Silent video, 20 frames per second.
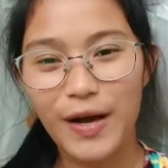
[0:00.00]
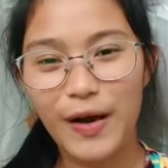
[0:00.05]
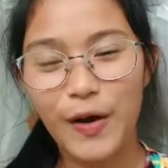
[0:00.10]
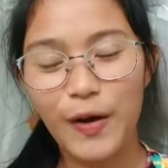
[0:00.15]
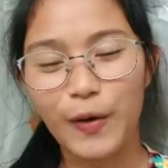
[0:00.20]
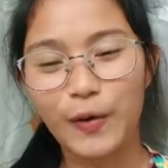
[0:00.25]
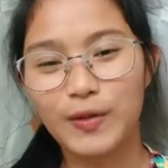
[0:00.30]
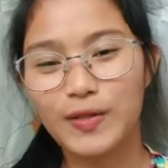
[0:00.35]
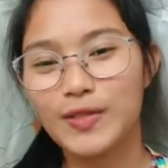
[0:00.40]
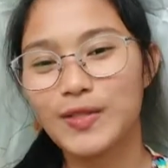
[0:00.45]

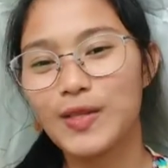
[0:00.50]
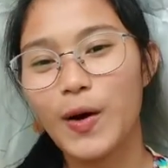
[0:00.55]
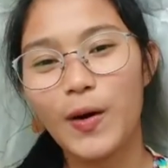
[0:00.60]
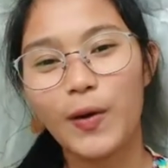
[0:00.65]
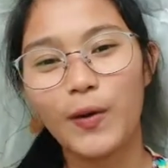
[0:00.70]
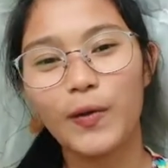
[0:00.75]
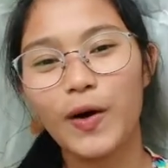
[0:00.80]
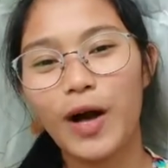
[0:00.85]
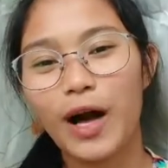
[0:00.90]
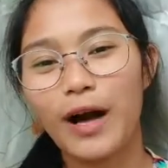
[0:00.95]

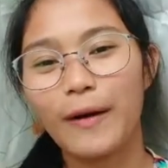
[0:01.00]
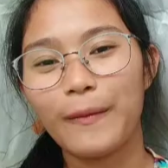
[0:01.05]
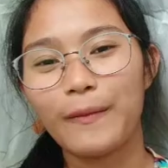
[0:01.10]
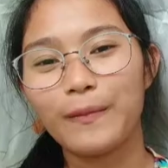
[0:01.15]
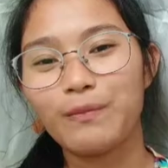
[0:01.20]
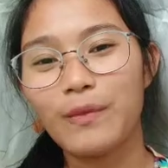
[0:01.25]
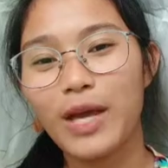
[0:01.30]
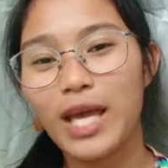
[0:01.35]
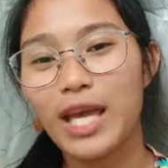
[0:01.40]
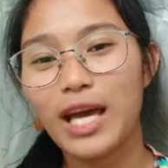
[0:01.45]

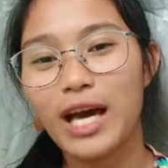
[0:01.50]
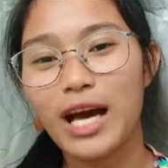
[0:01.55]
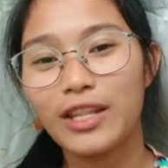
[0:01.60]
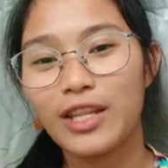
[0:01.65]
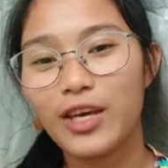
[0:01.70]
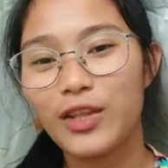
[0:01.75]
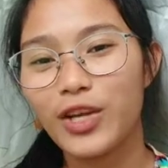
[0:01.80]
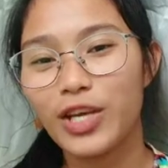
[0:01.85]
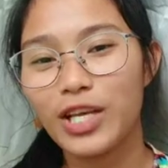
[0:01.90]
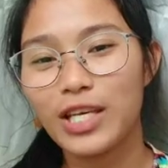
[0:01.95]

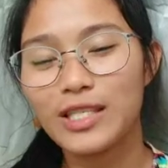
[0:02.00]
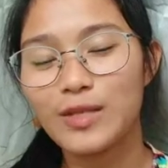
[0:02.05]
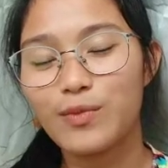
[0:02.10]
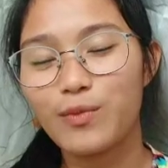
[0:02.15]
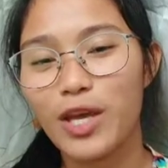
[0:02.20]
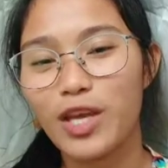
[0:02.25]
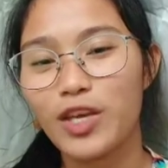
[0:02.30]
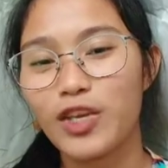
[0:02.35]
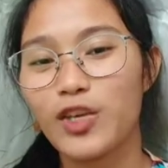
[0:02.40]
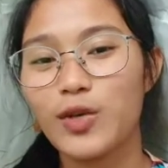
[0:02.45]
Another is
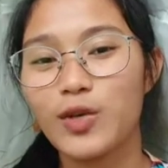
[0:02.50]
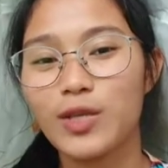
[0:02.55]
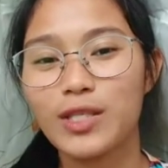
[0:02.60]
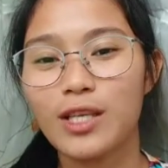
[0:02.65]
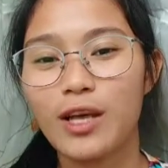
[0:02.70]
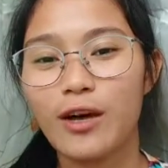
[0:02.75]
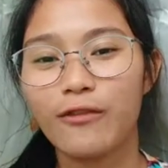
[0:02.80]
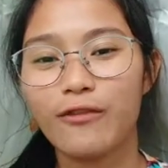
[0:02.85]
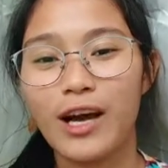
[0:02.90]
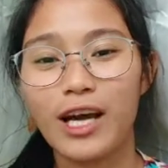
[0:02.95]
make use
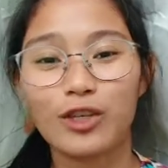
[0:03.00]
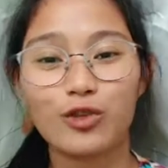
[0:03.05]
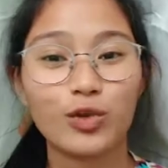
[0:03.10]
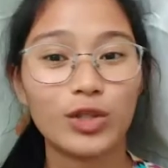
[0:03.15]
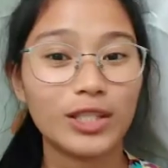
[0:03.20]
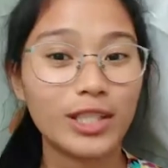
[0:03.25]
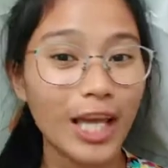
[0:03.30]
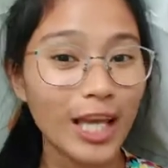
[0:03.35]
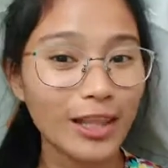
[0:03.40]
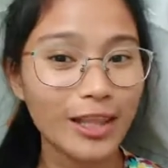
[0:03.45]
of
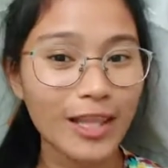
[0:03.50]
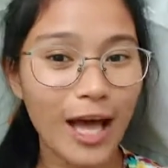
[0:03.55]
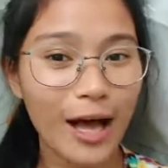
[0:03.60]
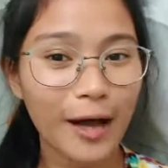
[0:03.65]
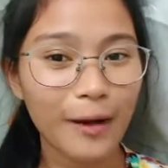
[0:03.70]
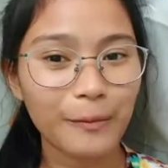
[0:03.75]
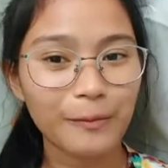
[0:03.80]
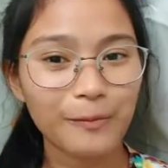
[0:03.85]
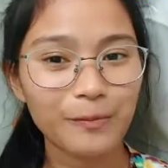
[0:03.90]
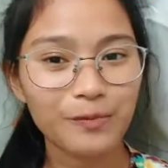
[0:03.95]
actual
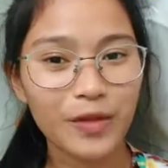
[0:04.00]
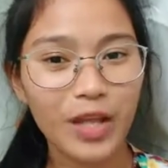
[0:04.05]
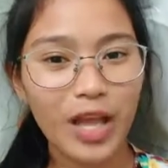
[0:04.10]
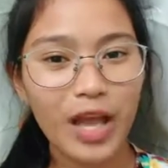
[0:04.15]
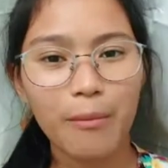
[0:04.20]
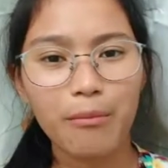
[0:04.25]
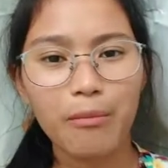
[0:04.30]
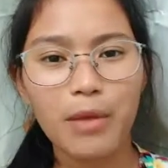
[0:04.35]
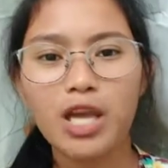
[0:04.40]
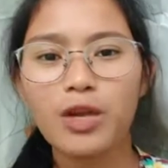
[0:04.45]
data,
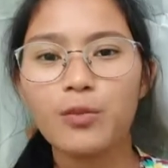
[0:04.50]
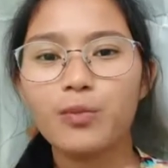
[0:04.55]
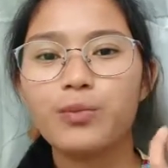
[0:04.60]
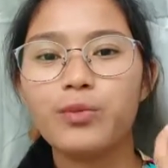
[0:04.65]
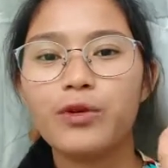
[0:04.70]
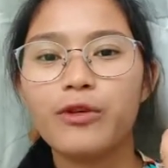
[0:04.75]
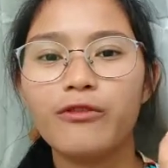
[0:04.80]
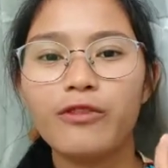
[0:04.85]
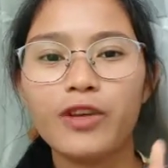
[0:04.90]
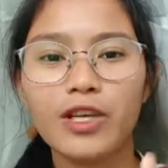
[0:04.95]
make
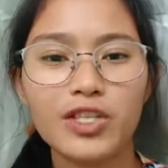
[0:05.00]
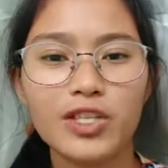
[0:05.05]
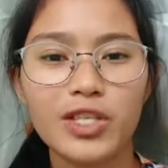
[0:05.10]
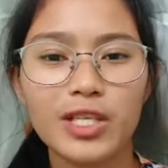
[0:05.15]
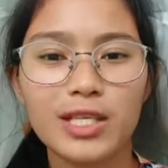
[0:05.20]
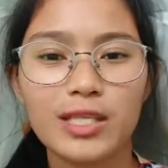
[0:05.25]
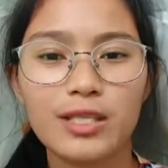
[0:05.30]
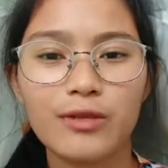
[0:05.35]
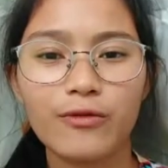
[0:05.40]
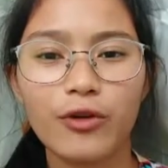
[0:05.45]

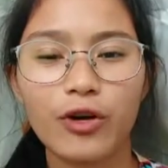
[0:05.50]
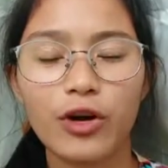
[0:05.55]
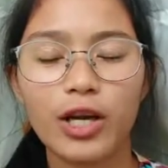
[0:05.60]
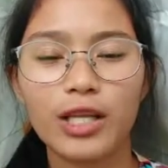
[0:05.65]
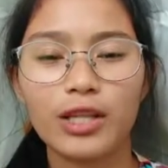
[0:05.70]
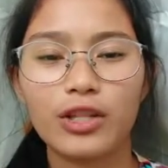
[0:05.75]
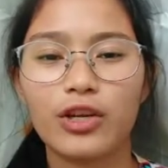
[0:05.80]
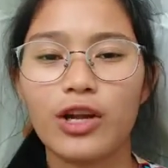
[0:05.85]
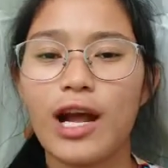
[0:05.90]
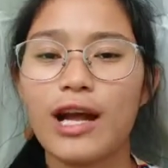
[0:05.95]
provisions for
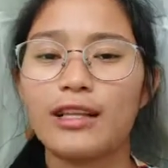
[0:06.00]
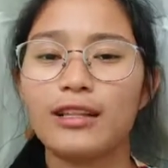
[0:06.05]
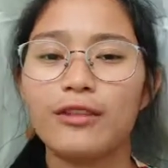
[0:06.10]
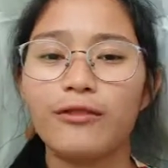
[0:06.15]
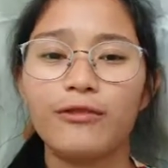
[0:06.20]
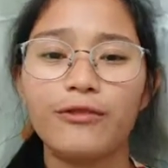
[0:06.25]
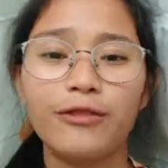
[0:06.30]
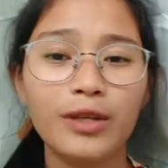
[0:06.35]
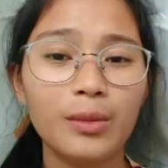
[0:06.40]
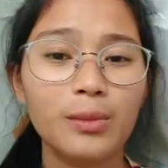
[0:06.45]

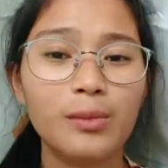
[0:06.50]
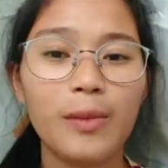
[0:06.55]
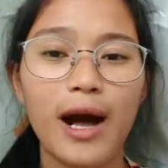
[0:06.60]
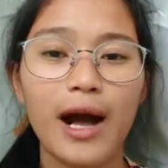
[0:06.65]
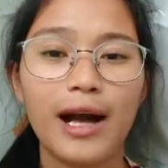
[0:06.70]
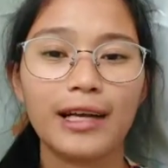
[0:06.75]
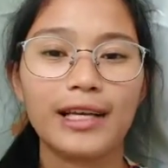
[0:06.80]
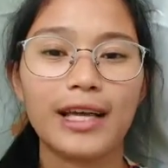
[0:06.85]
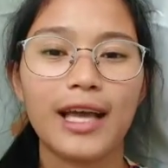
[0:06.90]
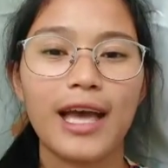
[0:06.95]
interactive
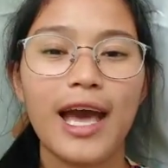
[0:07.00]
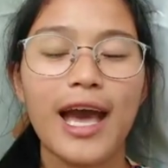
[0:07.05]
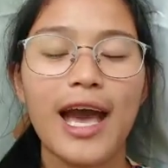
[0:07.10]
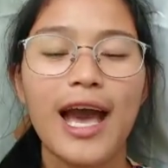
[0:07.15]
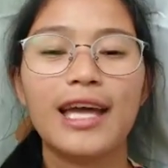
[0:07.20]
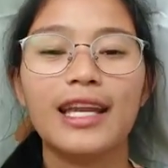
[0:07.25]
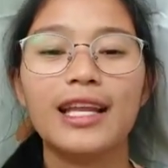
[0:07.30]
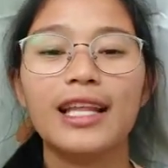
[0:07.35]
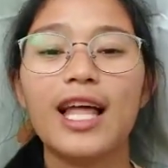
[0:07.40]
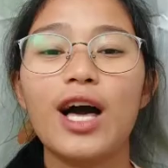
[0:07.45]
feedback,
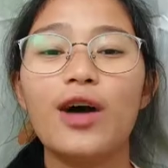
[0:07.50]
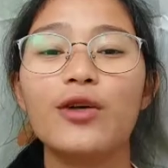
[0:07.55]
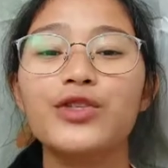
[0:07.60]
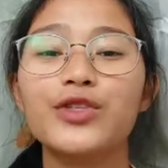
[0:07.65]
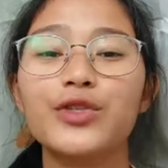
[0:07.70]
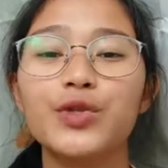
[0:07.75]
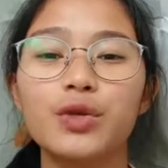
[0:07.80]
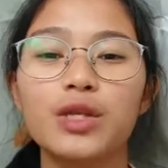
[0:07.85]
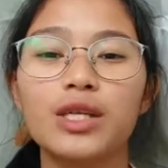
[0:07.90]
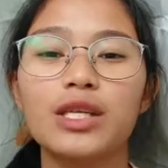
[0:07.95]
and allow
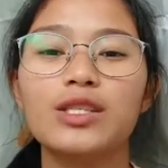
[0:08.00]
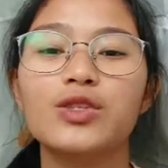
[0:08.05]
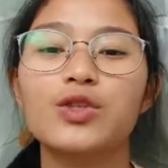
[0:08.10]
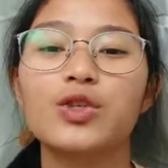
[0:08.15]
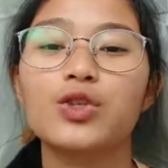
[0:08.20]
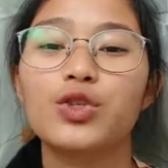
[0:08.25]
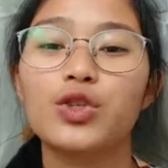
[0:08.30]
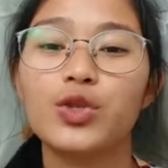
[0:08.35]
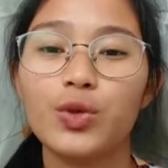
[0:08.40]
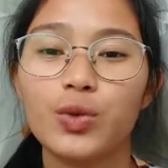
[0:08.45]
students
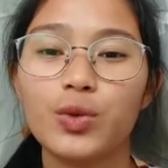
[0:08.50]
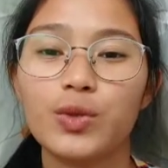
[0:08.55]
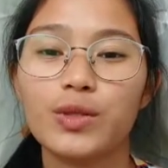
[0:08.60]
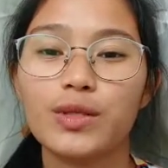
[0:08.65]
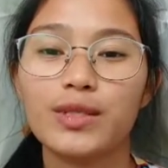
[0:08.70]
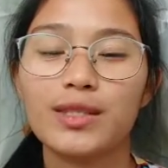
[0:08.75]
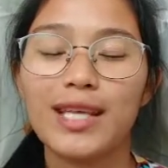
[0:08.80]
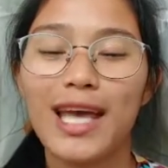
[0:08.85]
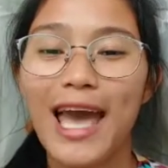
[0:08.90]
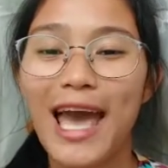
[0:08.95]
to
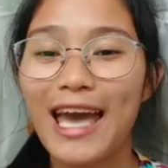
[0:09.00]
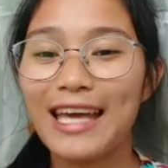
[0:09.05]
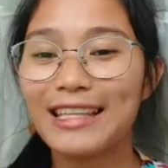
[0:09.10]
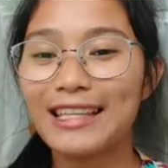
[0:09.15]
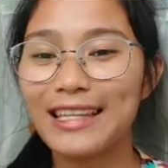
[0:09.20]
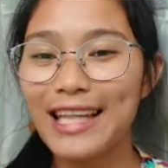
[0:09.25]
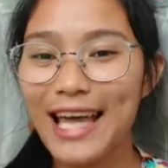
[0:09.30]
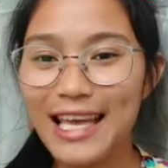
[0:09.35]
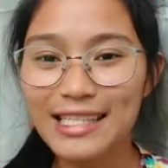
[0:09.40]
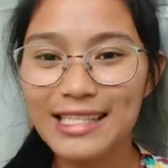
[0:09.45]
choose.
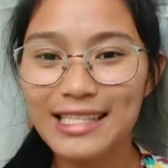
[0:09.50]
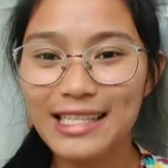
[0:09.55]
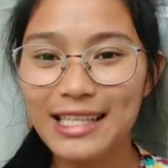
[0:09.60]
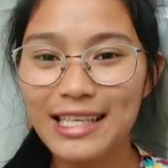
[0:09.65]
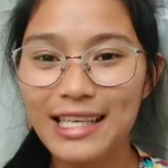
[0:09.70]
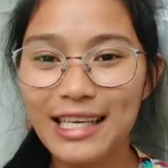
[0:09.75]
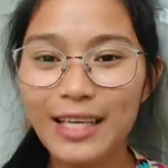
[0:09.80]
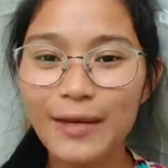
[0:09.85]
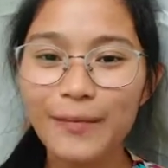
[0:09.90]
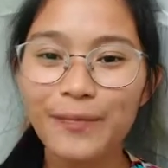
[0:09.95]
And
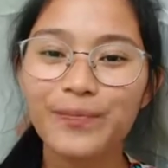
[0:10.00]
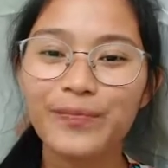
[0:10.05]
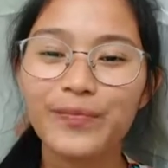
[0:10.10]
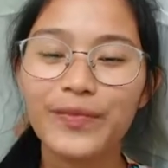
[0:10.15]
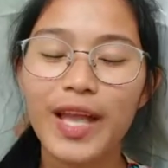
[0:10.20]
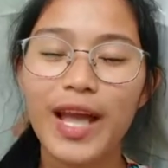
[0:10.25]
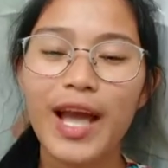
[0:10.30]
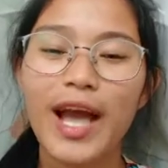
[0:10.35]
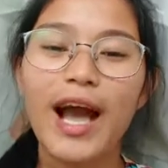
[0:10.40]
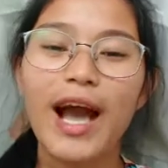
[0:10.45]
lastly,
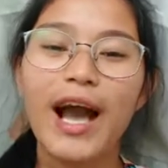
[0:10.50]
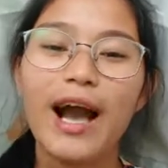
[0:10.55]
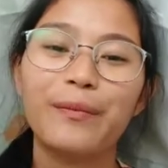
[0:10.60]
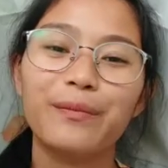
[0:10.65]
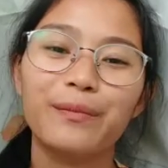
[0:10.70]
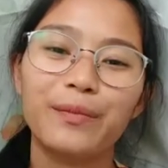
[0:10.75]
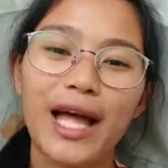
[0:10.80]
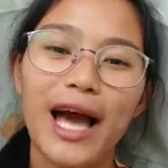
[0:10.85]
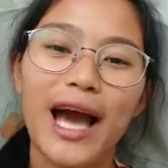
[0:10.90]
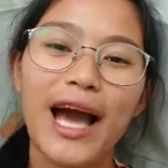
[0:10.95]

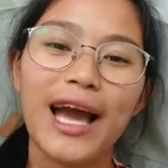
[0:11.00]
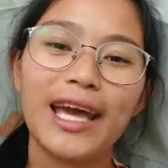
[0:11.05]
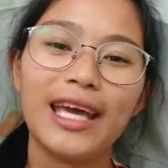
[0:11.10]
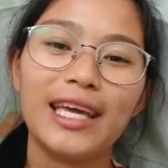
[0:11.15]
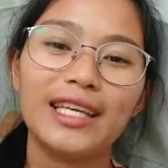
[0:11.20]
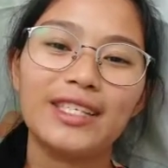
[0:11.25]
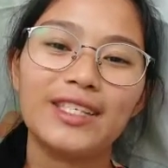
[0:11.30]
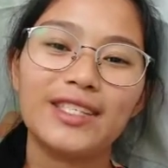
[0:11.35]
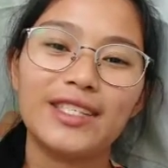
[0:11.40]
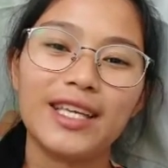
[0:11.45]

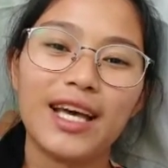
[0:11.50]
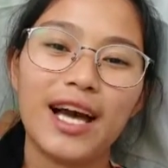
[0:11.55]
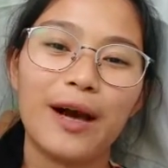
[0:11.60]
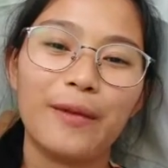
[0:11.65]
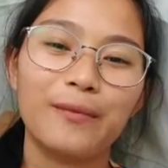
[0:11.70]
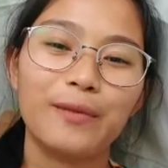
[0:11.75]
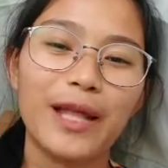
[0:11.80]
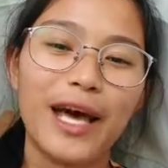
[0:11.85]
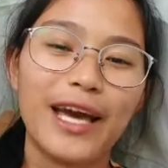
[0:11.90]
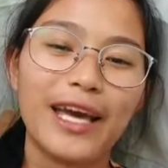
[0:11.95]

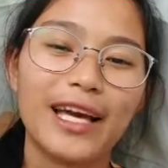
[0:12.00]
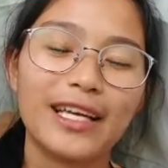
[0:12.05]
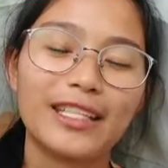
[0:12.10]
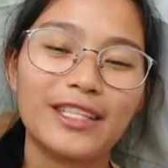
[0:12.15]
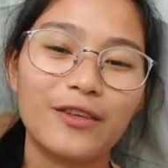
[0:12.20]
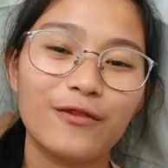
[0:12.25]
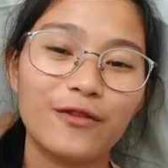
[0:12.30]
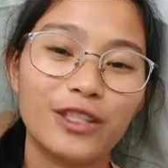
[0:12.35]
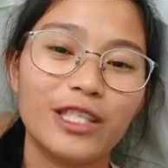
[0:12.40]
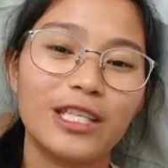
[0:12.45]
apply
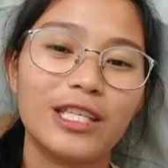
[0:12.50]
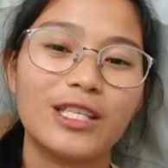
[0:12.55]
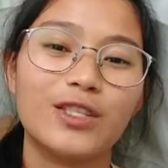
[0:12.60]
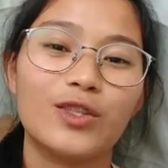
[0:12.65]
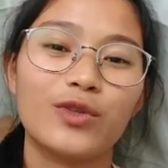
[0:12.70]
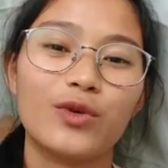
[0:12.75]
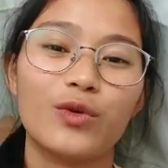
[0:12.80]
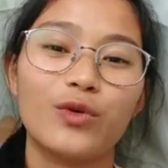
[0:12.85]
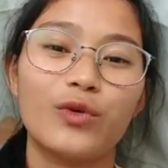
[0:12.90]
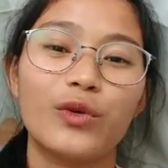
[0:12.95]
activities
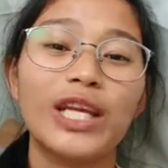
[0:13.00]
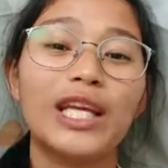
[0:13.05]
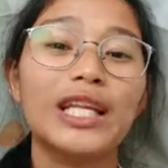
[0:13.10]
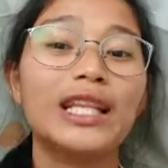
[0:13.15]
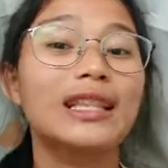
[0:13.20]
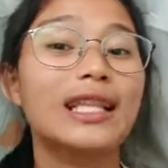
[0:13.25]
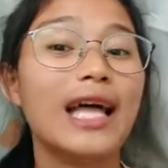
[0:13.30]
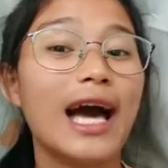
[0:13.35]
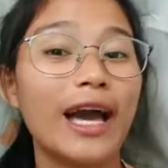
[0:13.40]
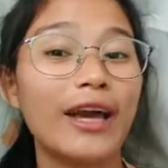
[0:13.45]
to
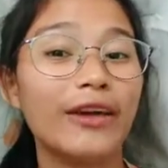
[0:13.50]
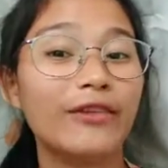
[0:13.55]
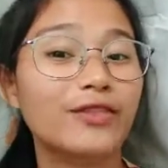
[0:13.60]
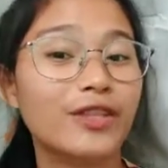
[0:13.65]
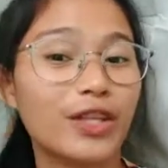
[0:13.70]
real life